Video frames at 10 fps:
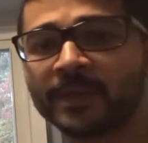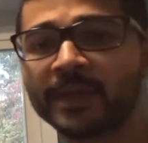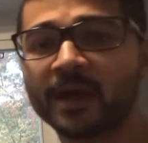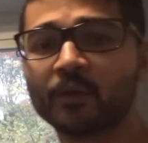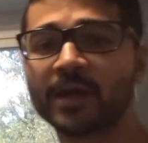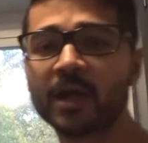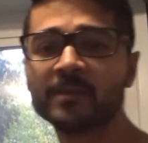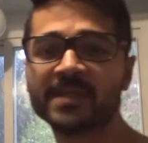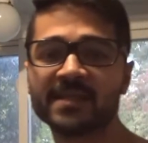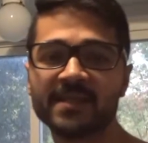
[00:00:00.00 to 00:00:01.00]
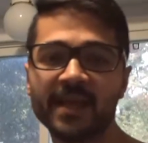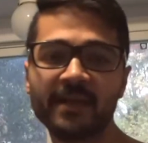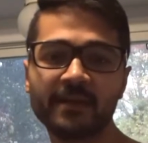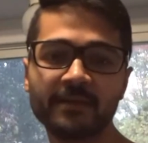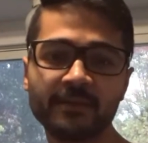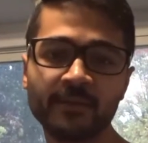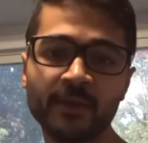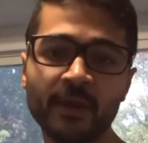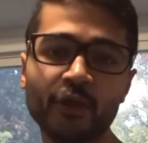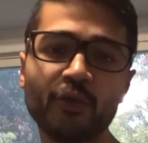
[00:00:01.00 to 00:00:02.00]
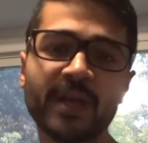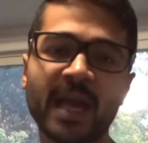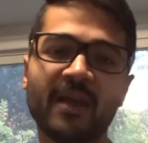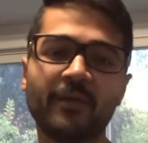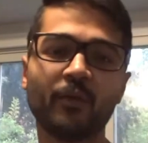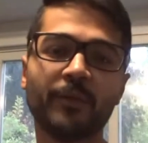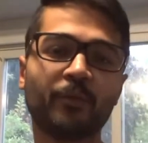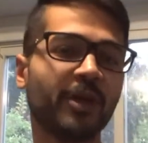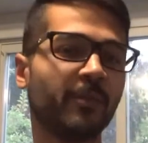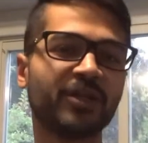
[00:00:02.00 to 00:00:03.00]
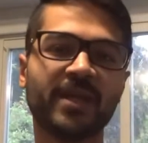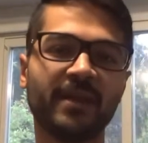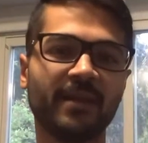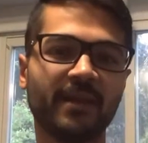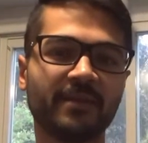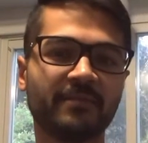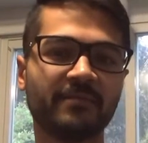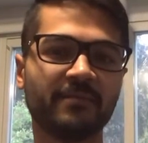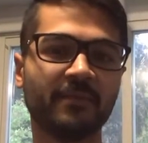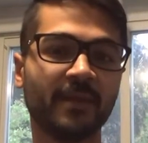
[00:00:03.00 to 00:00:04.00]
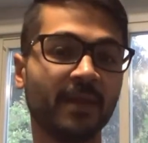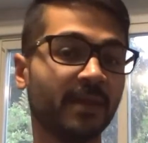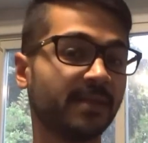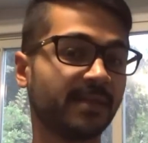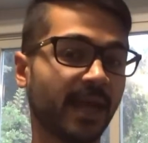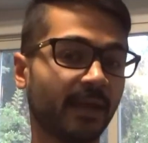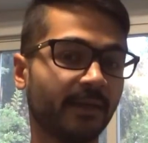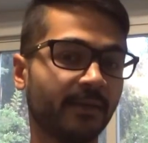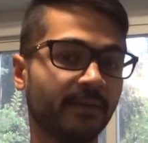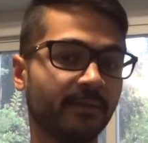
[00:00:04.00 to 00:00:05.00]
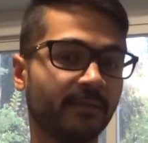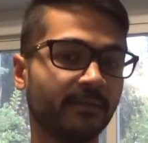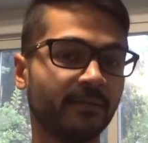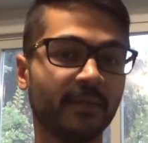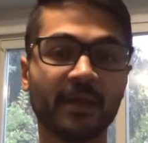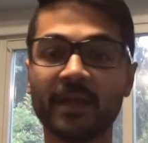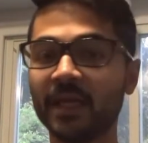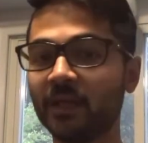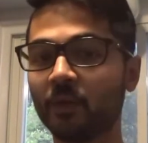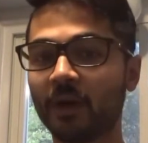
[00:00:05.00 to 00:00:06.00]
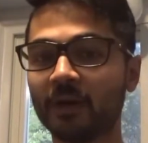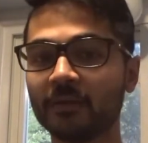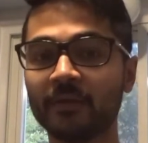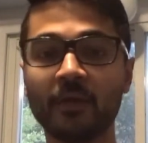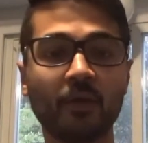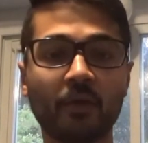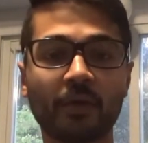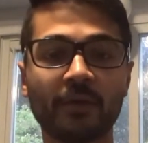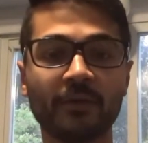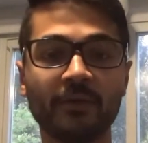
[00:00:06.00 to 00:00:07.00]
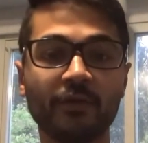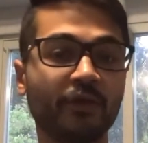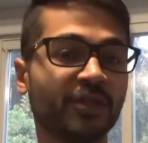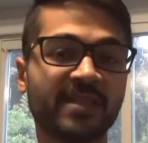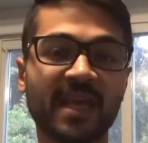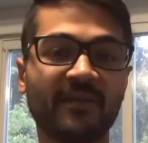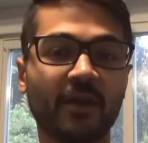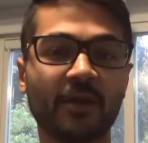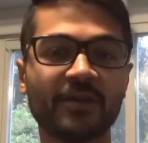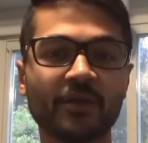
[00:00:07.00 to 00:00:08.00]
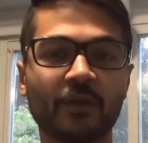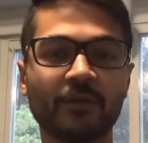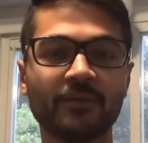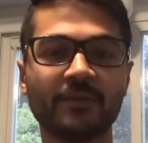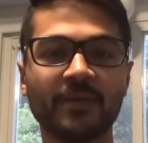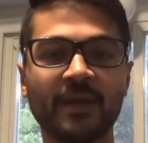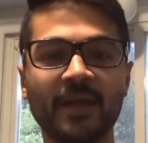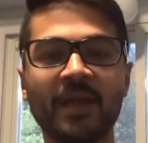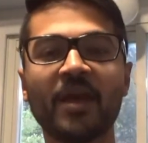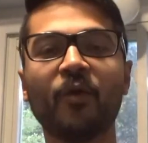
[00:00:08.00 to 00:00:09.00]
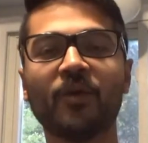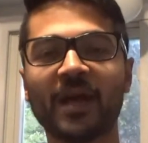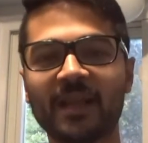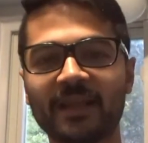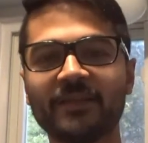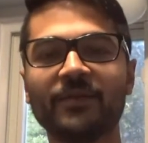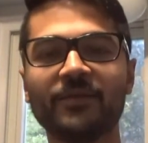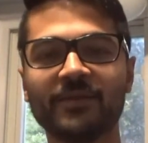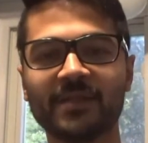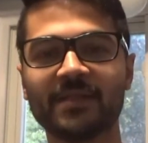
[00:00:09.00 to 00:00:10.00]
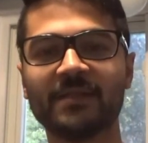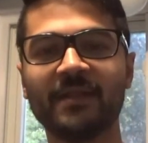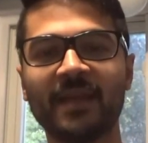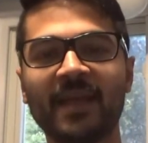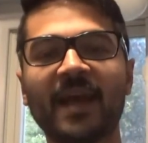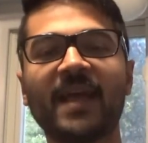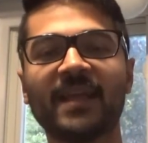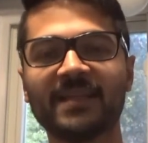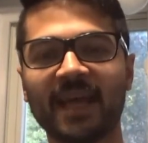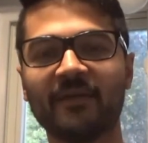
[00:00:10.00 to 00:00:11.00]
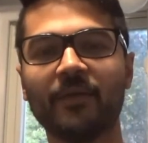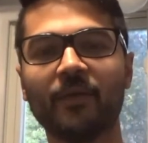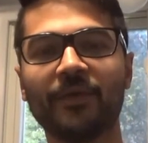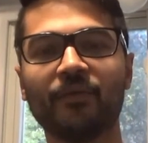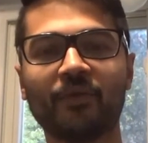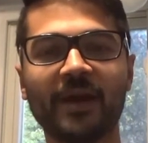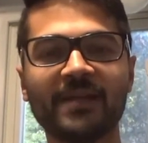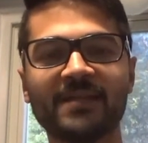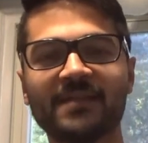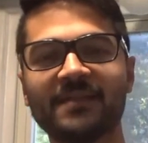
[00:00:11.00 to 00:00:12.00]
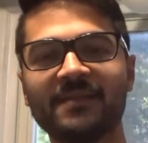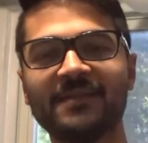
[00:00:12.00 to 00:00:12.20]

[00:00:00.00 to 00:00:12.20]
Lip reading: Now, when it comes to steak, you can have it with pretty much anything. Salad, quinoa, or you can just have it on its own. What I like to do is, I like to have it with rice